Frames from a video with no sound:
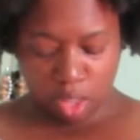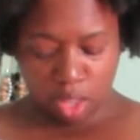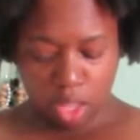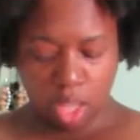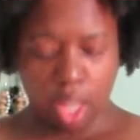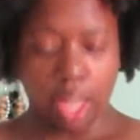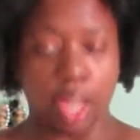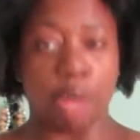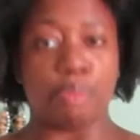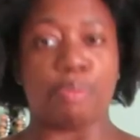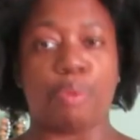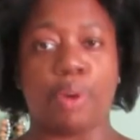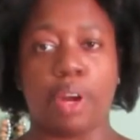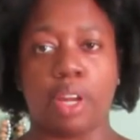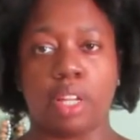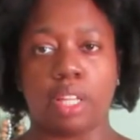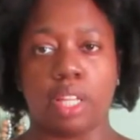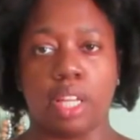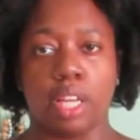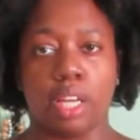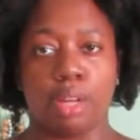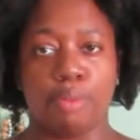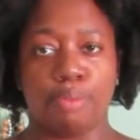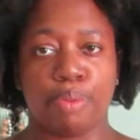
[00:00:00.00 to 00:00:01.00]
with a bright
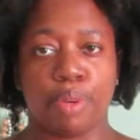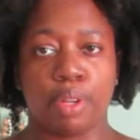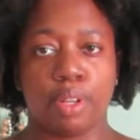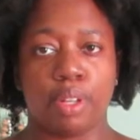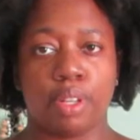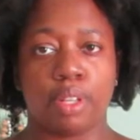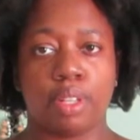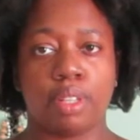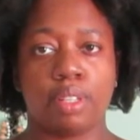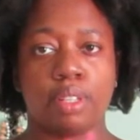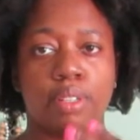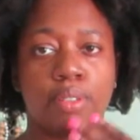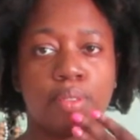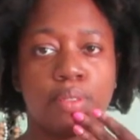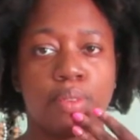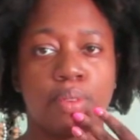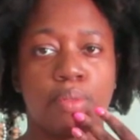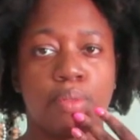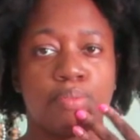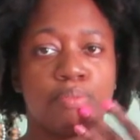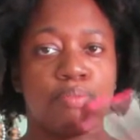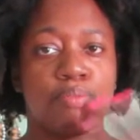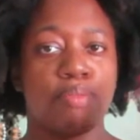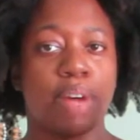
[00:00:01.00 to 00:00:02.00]
lip,
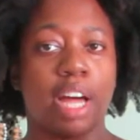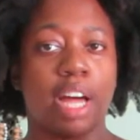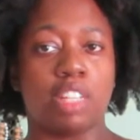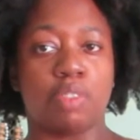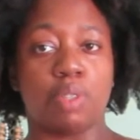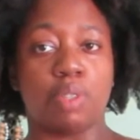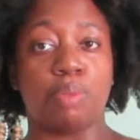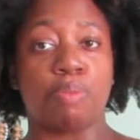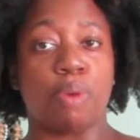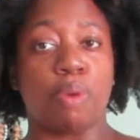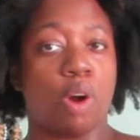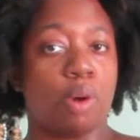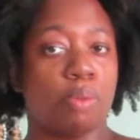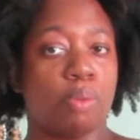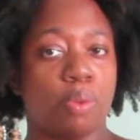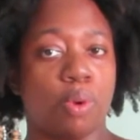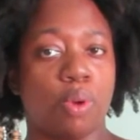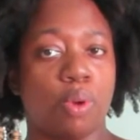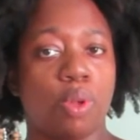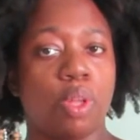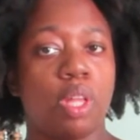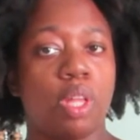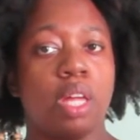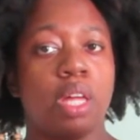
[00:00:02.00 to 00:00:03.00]
possibly
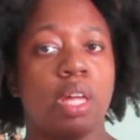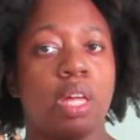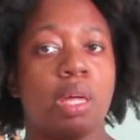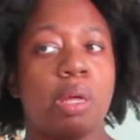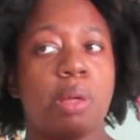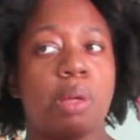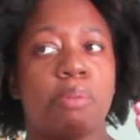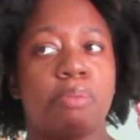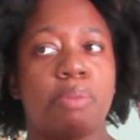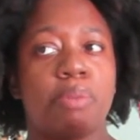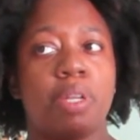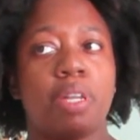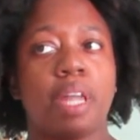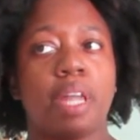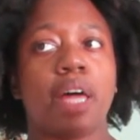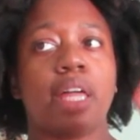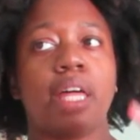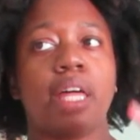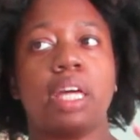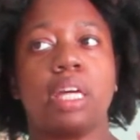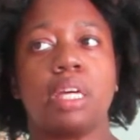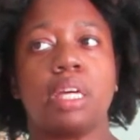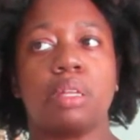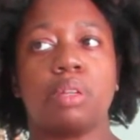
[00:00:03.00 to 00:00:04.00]
purple, but not
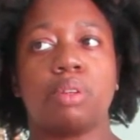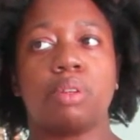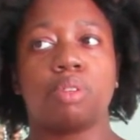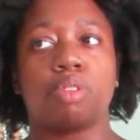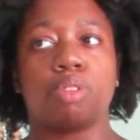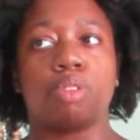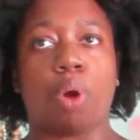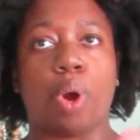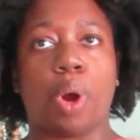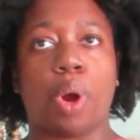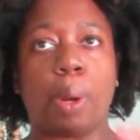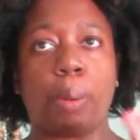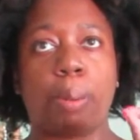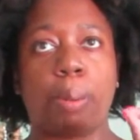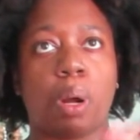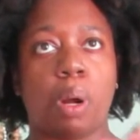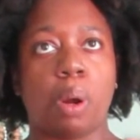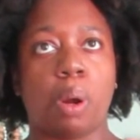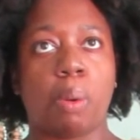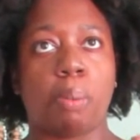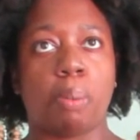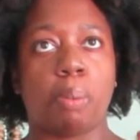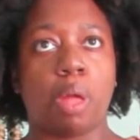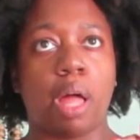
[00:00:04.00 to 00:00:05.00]
like dark
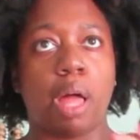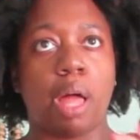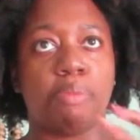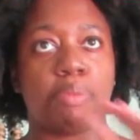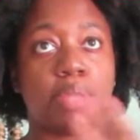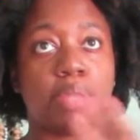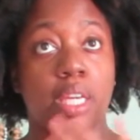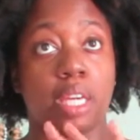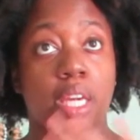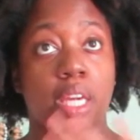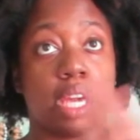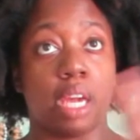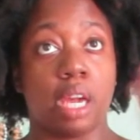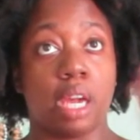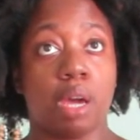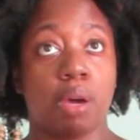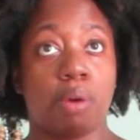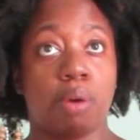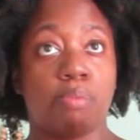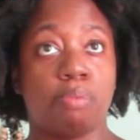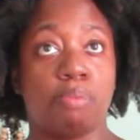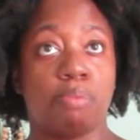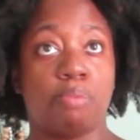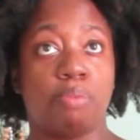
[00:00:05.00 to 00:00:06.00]
purple. I'm thinking
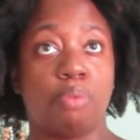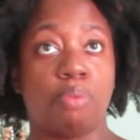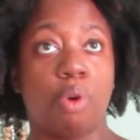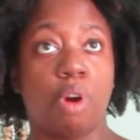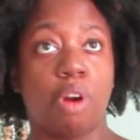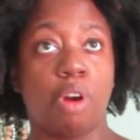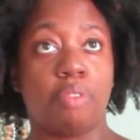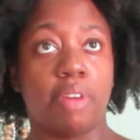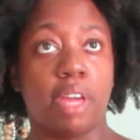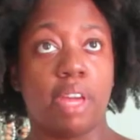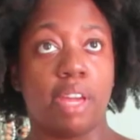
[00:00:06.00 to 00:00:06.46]
more of a